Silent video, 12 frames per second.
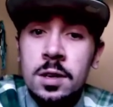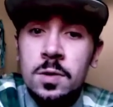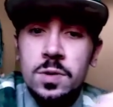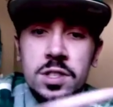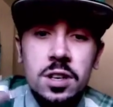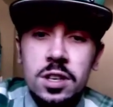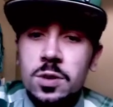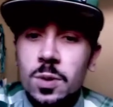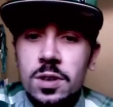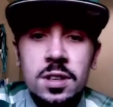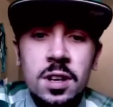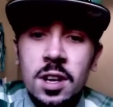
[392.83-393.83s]
Which side
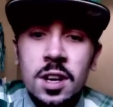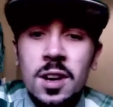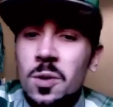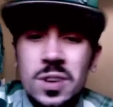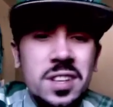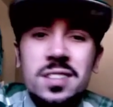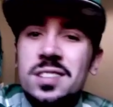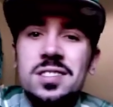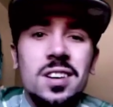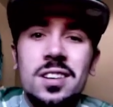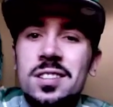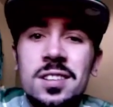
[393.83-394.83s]
do I... Either
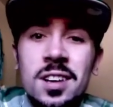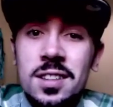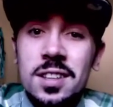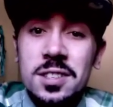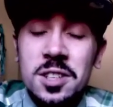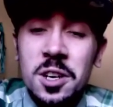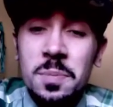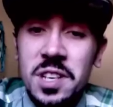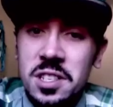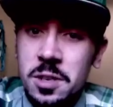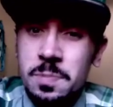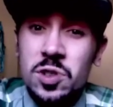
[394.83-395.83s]
side, there's going to
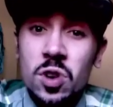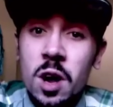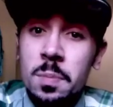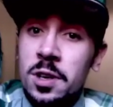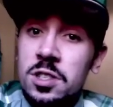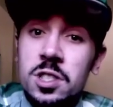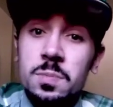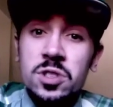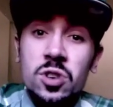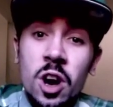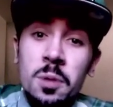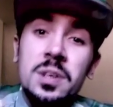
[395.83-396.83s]
be a subscribe button.
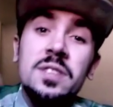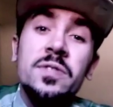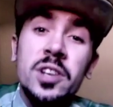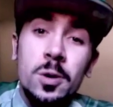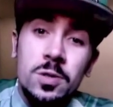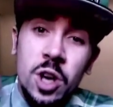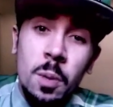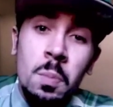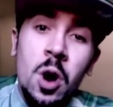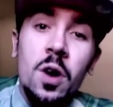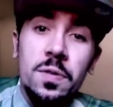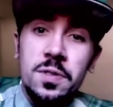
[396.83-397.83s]
Subscribe. These videos
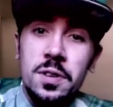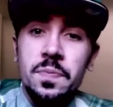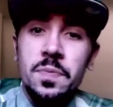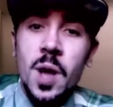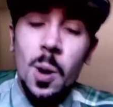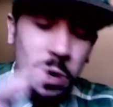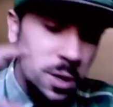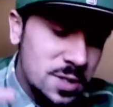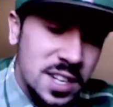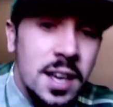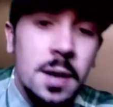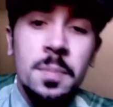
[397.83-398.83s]
come often. I want you
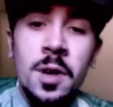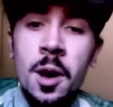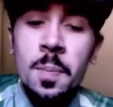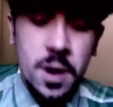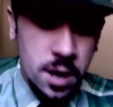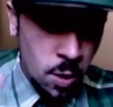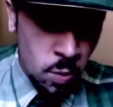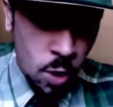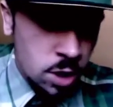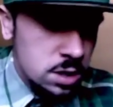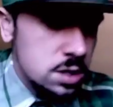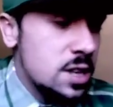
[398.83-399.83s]
to hit me up and I
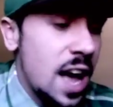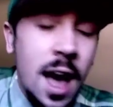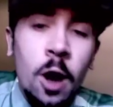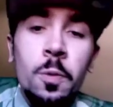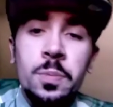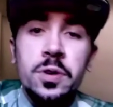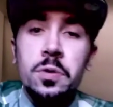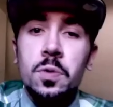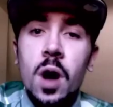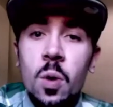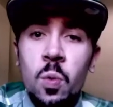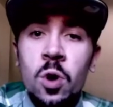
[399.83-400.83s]
want to help you.
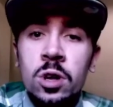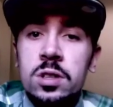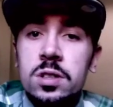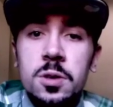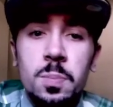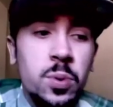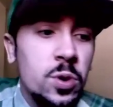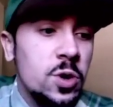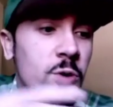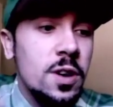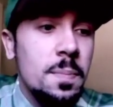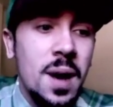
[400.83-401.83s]
I want to put
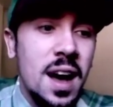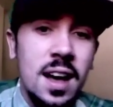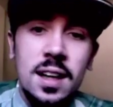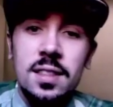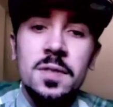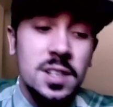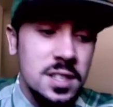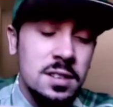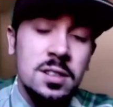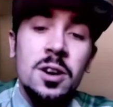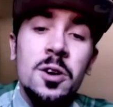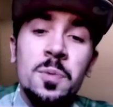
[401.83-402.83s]
you on a path, because
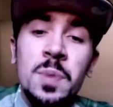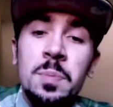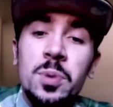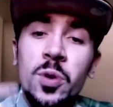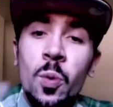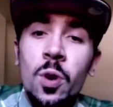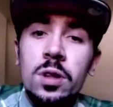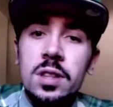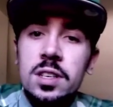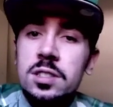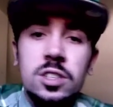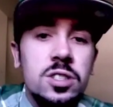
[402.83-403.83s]
there's a lot of people that want
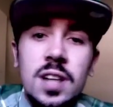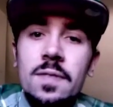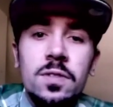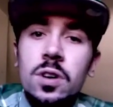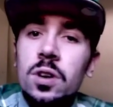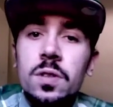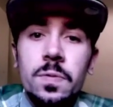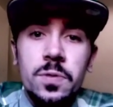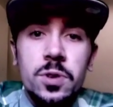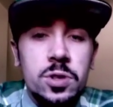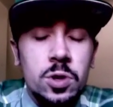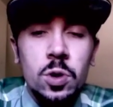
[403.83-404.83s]
this, just haven't got the
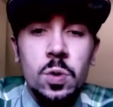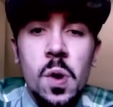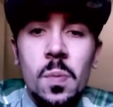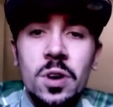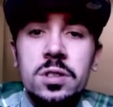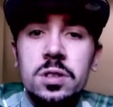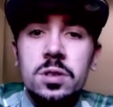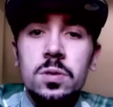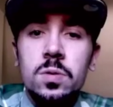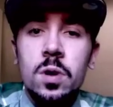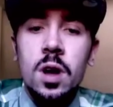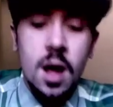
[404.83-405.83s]
first clue on what to
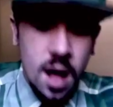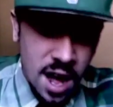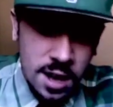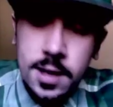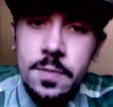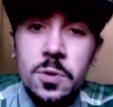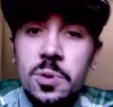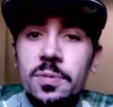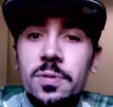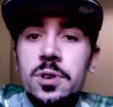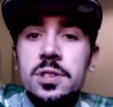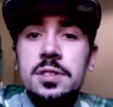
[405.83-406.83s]
do. I'll give you the
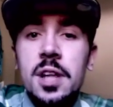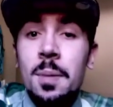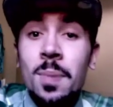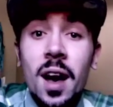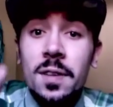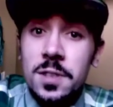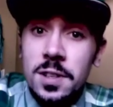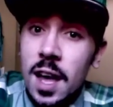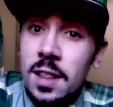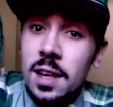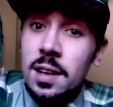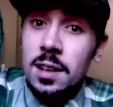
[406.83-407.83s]
first step. After
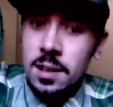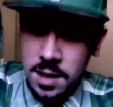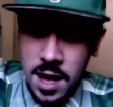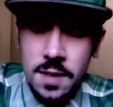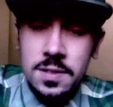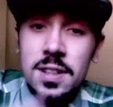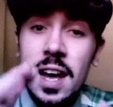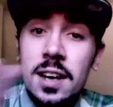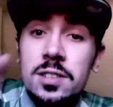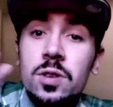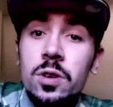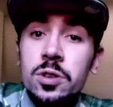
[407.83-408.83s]
that, that after
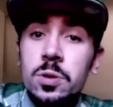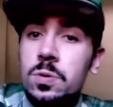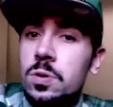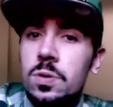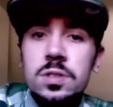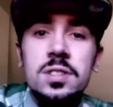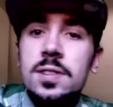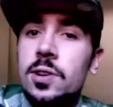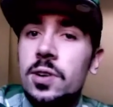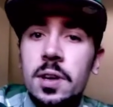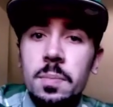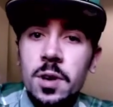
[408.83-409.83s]
that, it's on you. You can
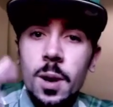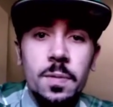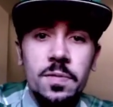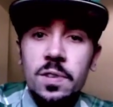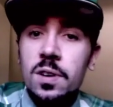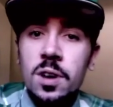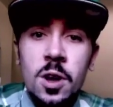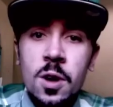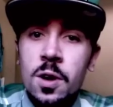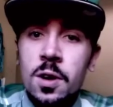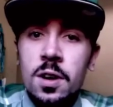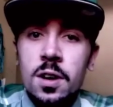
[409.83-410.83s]
still hit me up for
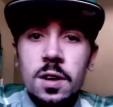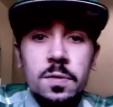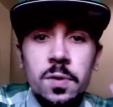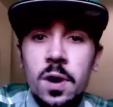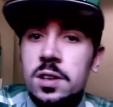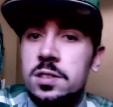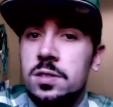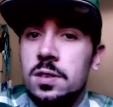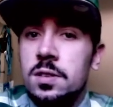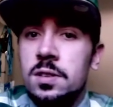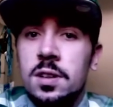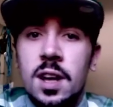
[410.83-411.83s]
advice
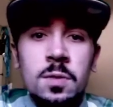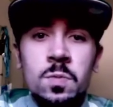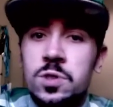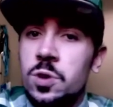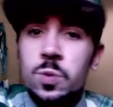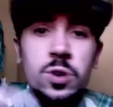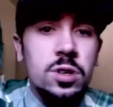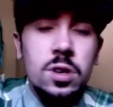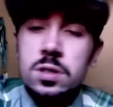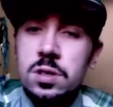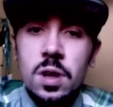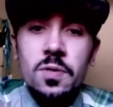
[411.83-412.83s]
and, and to work
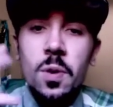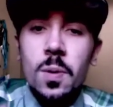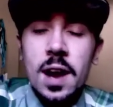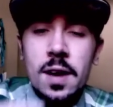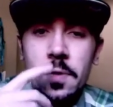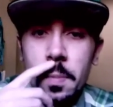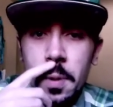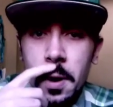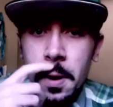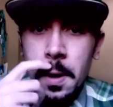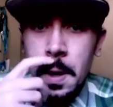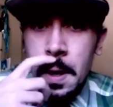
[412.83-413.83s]
on stuff or whatever,
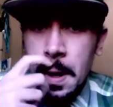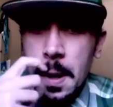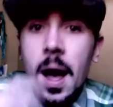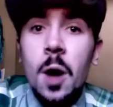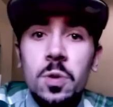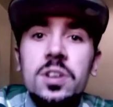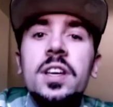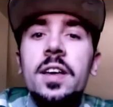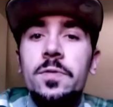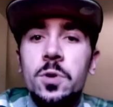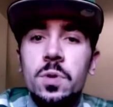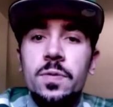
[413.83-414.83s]
but I will
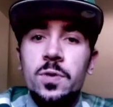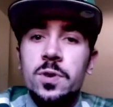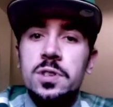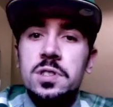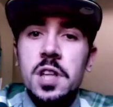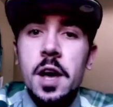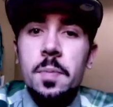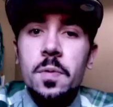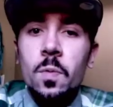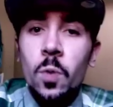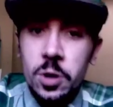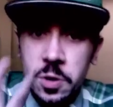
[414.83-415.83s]
give you the first step.
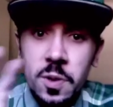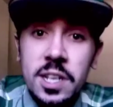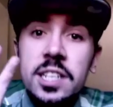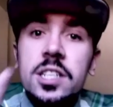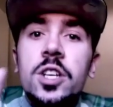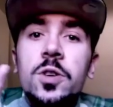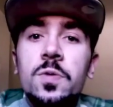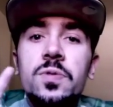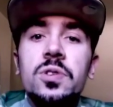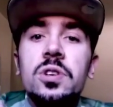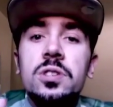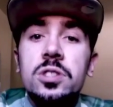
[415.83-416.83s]
What you need to do
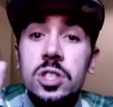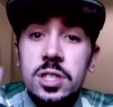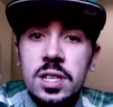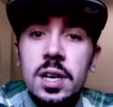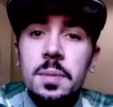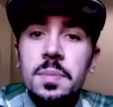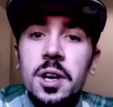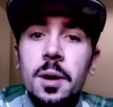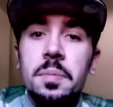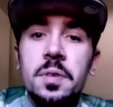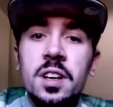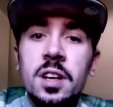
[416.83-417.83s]
first. Just hit me
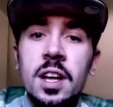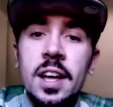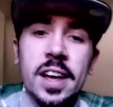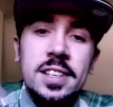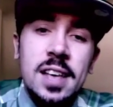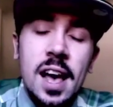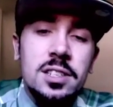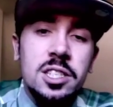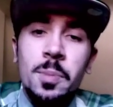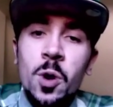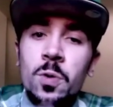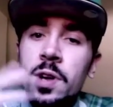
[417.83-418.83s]
up. It's
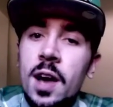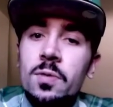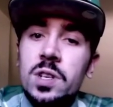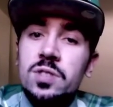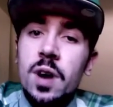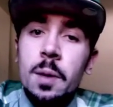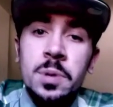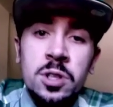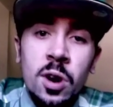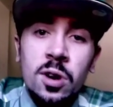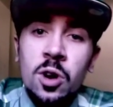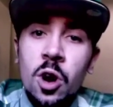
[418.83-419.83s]
Eskimo, get rich
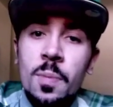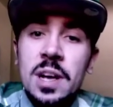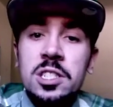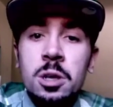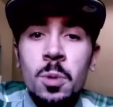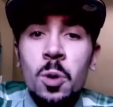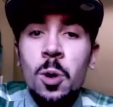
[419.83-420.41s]
rapping dot com, Eskimo